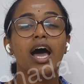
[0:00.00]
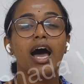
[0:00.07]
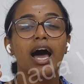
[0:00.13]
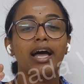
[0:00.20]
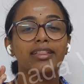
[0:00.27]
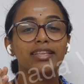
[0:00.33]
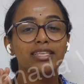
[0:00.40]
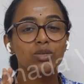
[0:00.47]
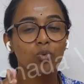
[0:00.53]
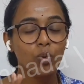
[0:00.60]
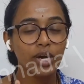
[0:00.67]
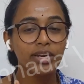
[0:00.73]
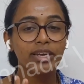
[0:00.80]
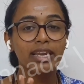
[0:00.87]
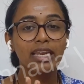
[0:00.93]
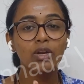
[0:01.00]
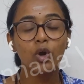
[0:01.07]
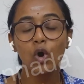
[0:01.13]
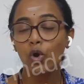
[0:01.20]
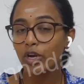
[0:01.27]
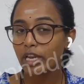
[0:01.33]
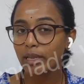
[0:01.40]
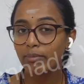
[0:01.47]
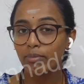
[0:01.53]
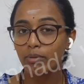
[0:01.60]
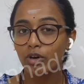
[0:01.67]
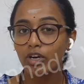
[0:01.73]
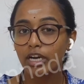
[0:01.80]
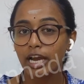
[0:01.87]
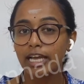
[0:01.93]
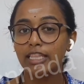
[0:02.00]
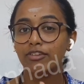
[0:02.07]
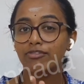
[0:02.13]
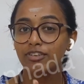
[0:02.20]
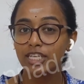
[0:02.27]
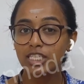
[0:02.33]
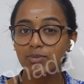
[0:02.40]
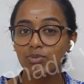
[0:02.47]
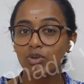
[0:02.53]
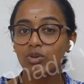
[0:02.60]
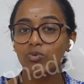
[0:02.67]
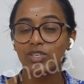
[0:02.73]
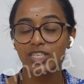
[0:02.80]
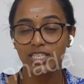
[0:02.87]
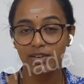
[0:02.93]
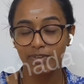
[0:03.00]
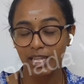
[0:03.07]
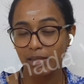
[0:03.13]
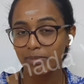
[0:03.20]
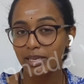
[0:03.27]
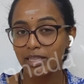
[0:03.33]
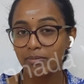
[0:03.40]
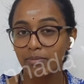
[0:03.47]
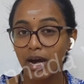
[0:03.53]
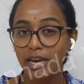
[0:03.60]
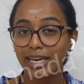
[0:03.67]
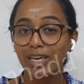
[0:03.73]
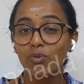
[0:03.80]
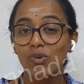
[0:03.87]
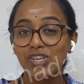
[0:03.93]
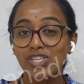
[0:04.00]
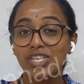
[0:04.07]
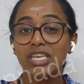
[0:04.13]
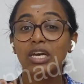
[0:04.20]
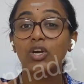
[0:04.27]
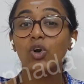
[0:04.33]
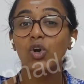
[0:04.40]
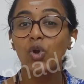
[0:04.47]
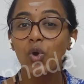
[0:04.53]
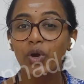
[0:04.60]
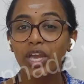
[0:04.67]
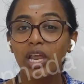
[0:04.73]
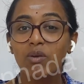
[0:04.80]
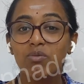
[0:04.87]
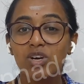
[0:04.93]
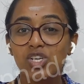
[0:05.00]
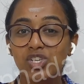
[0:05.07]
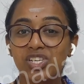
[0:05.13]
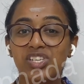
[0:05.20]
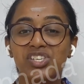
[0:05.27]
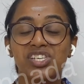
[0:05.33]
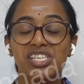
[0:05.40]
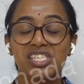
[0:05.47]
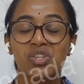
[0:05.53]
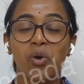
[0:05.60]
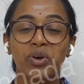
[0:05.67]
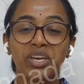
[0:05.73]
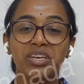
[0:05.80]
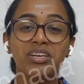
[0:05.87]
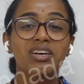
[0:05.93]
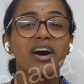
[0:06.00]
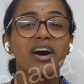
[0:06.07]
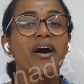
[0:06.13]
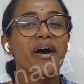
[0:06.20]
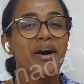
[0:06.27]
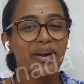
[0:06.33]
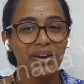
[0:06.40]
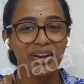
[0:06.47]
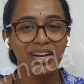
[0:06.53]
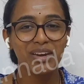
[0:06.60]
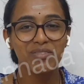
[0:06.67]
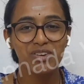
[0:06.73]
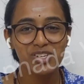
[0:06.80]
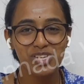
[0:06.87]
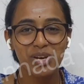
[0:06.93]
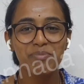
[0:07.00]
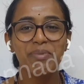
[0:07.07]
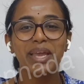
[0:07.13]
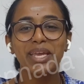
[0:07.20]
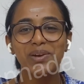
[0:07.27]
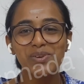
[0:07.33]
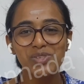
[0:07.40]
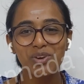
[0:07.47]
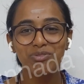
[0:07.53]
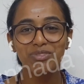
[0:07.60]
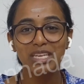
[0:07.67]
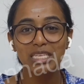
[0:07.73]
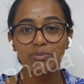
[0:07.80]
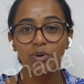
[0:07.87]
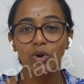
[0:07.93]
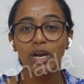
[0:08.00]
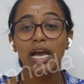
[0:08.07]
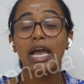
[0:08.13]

and this is one and only book and the first book which is available in the market which is in a colloquial version, just not in a written version. Make use of this book.